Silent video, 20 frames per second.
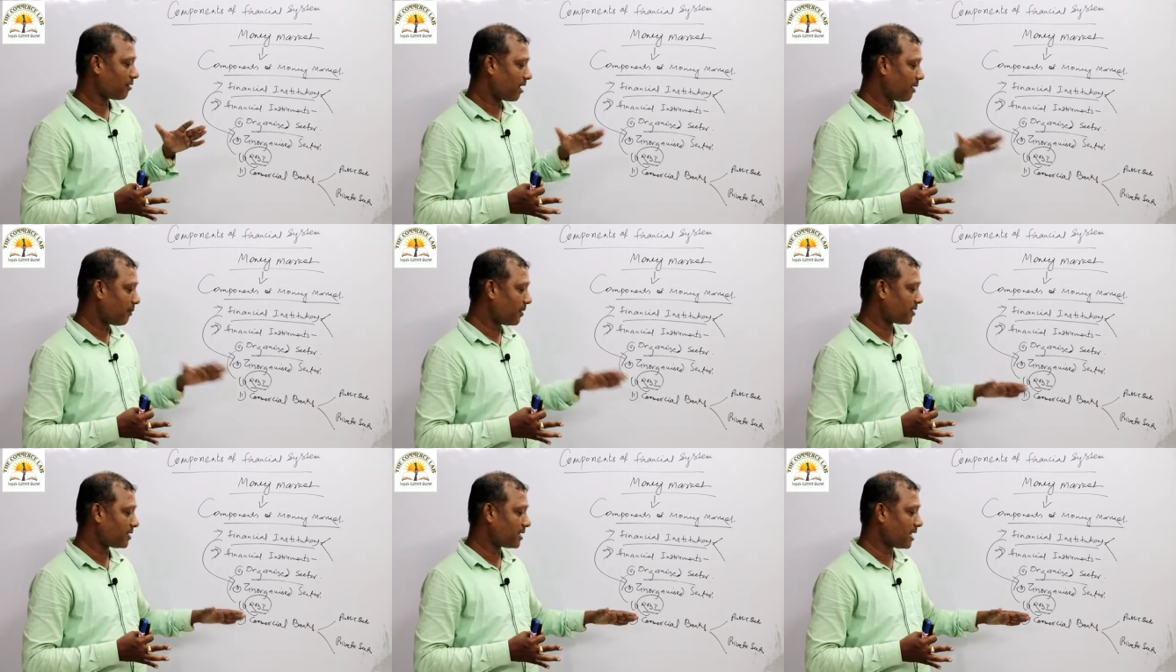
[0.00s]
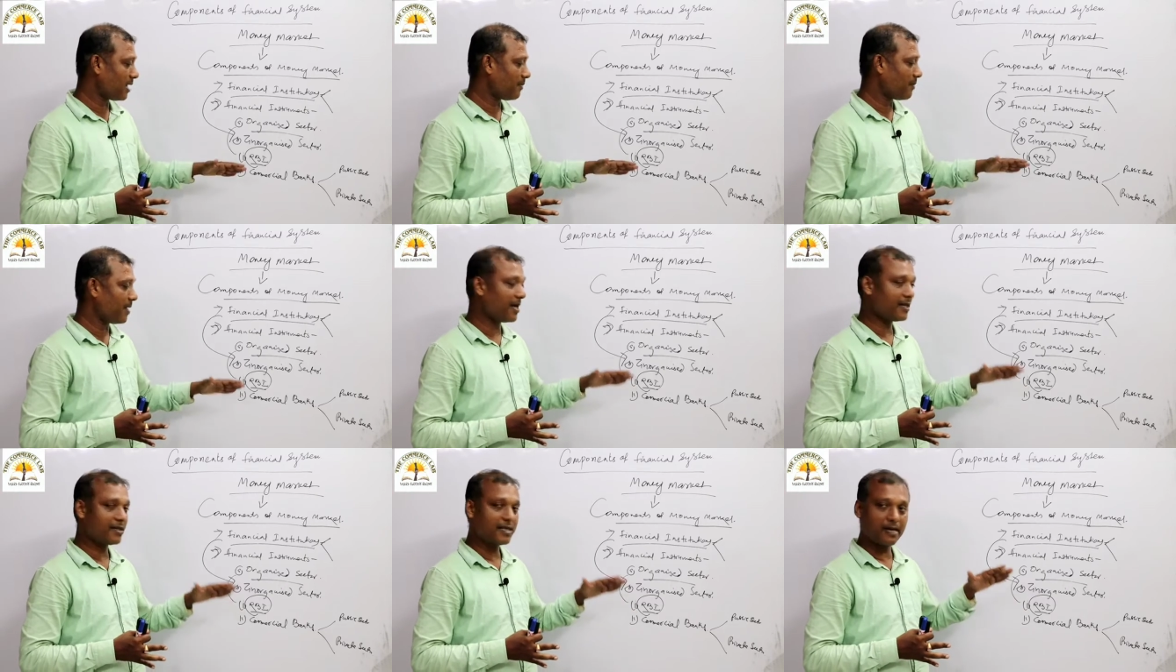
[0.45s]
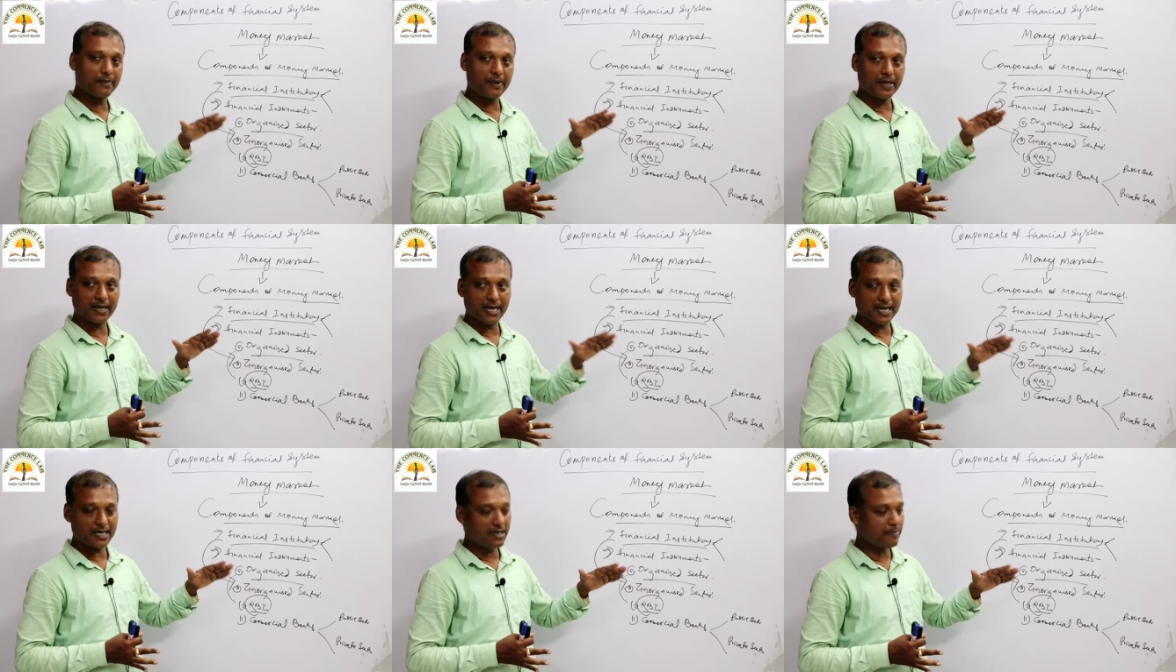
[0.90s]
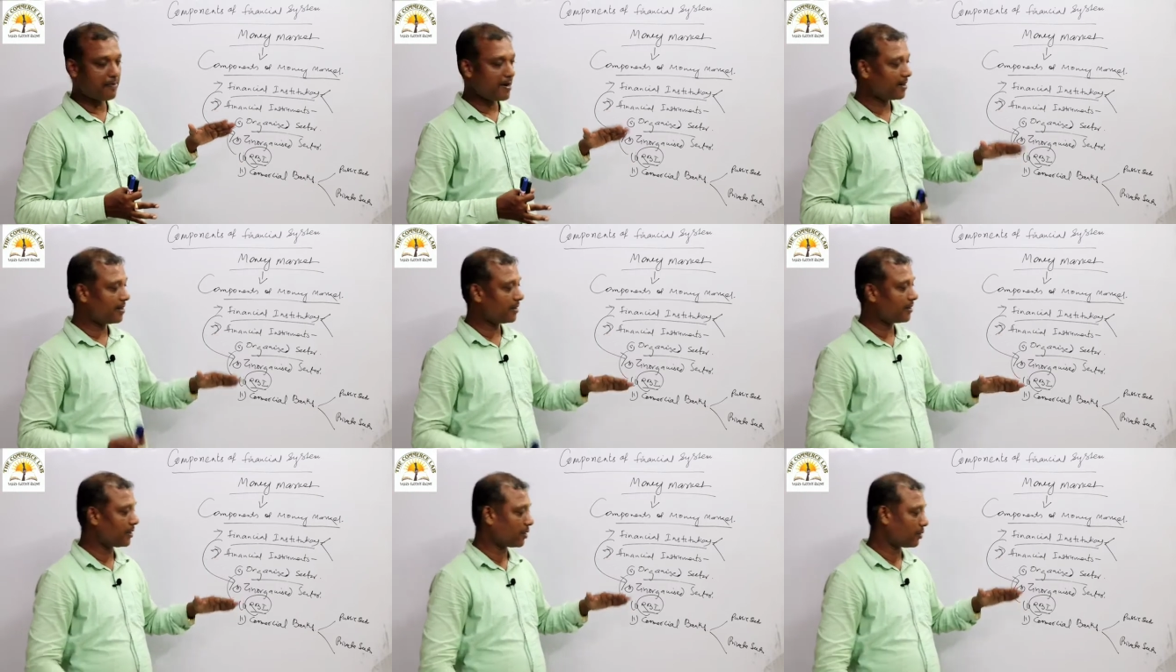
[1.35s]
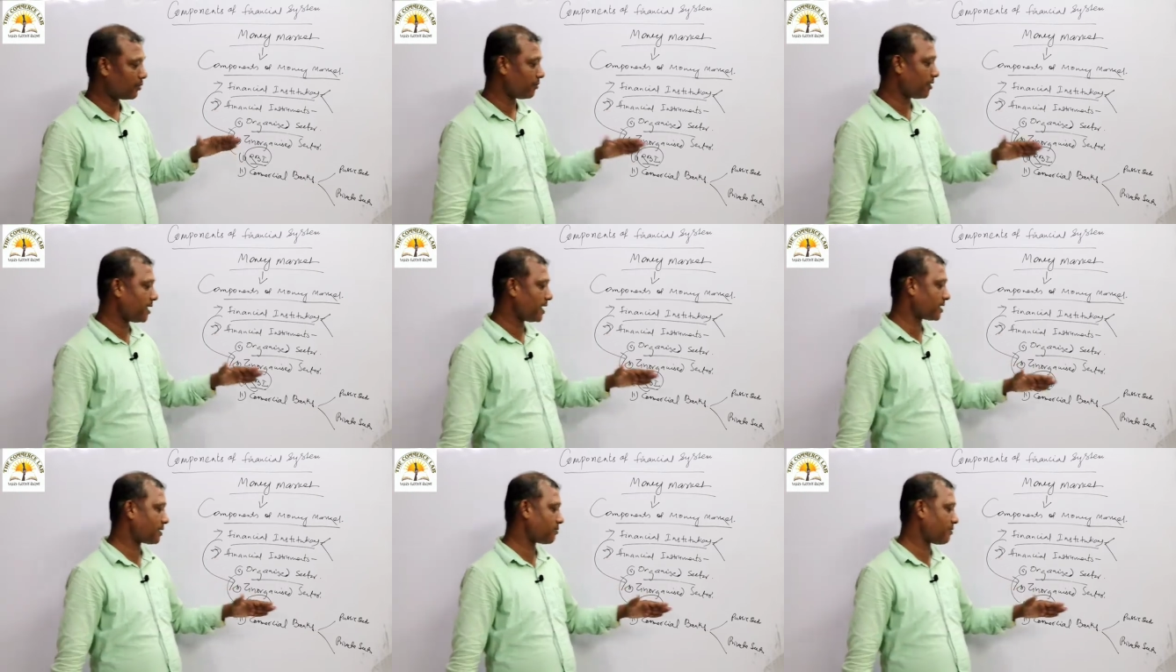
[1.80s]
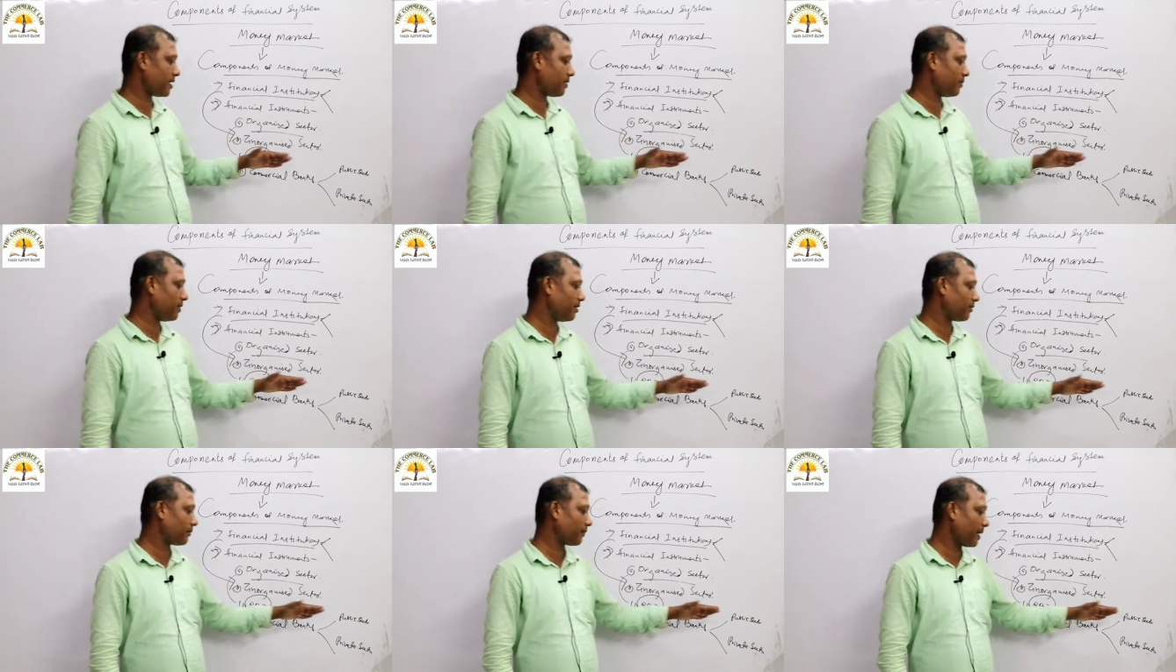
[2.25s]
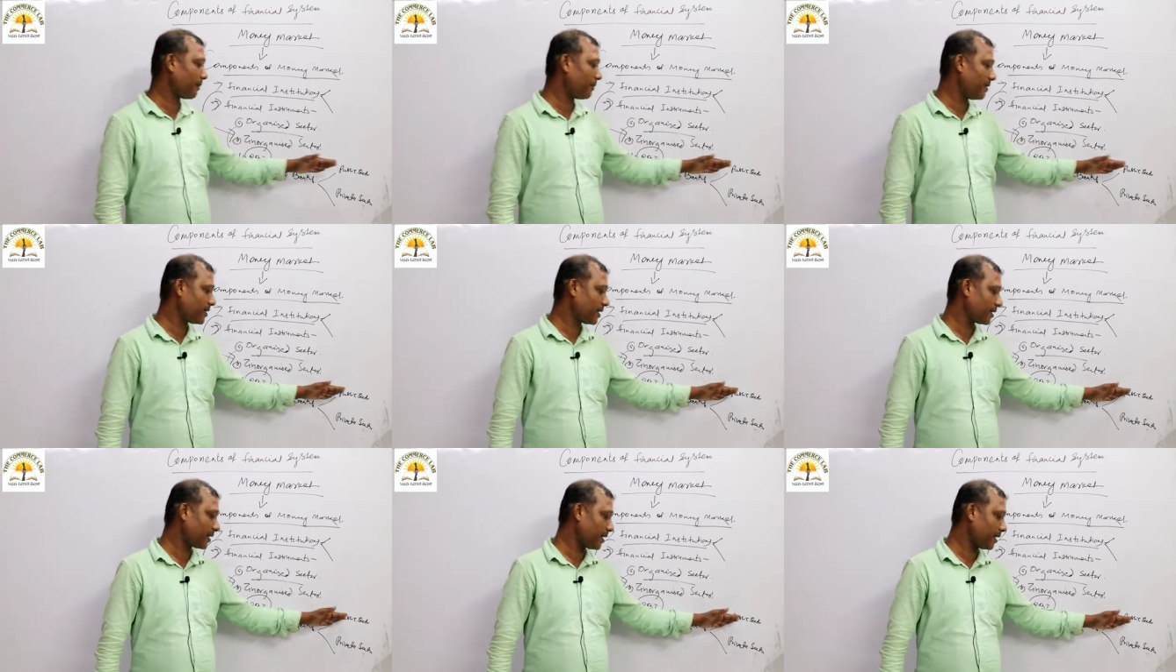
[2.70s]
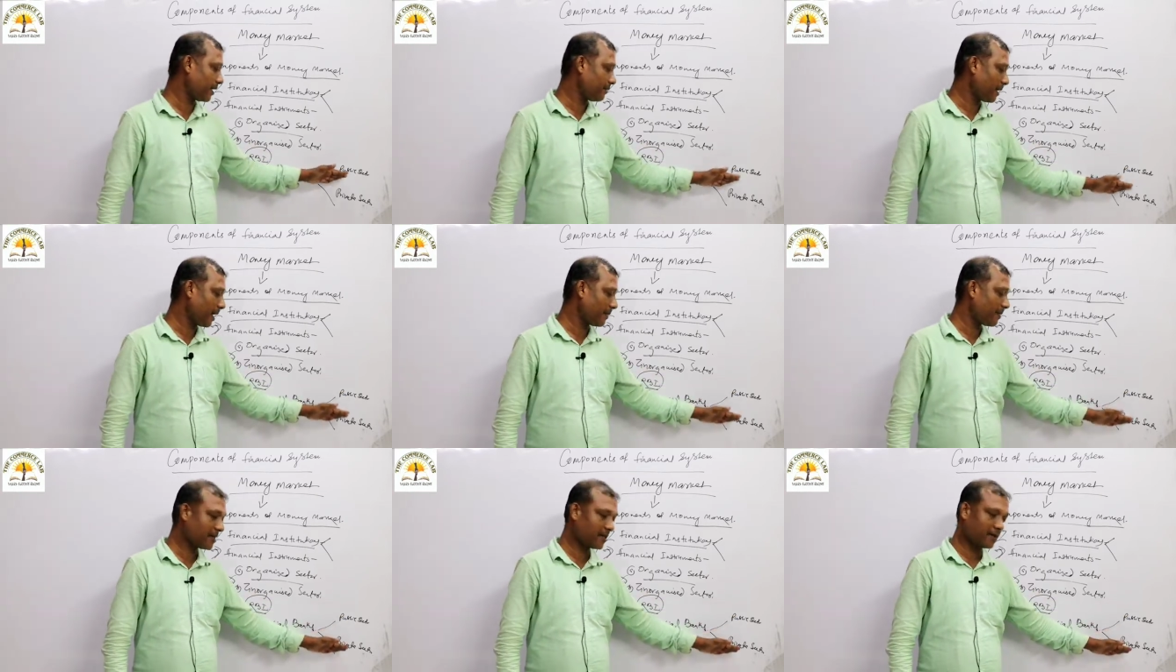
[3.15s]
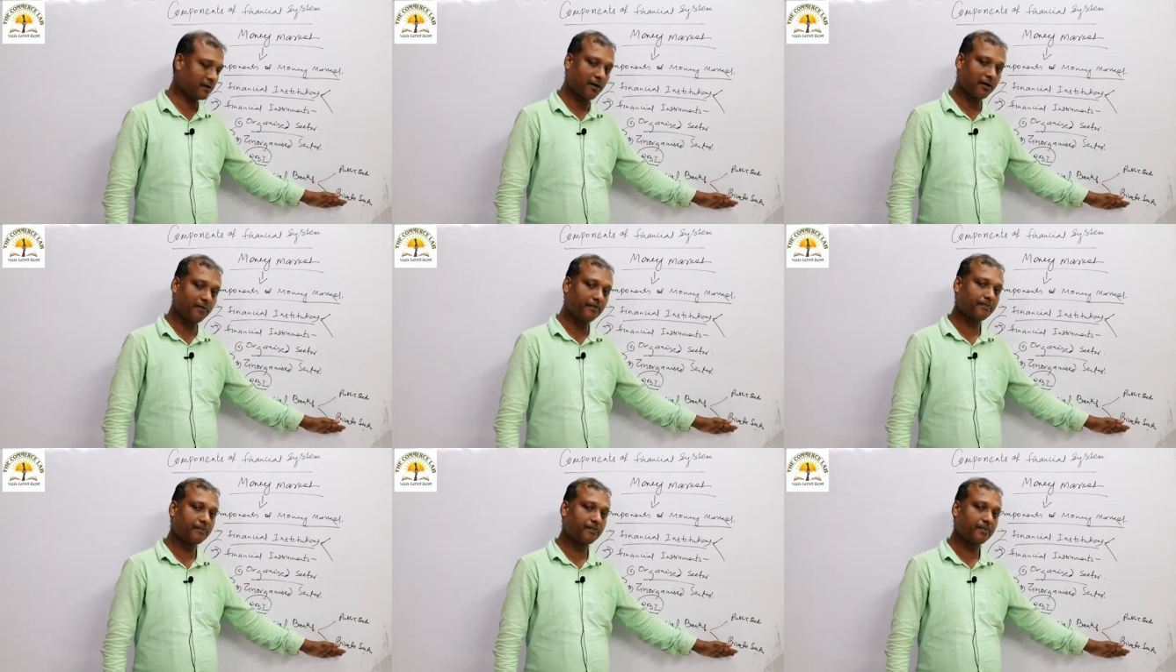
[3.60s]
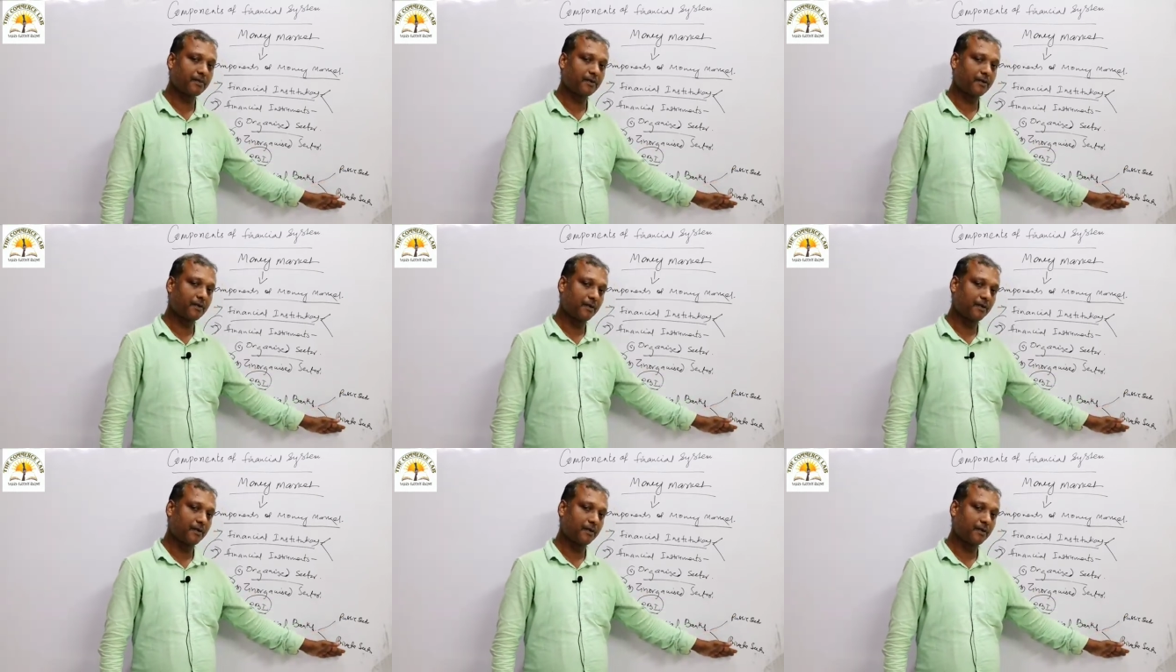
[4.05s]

Commercial banks are being classified under two heads, one will be public sector and private sector.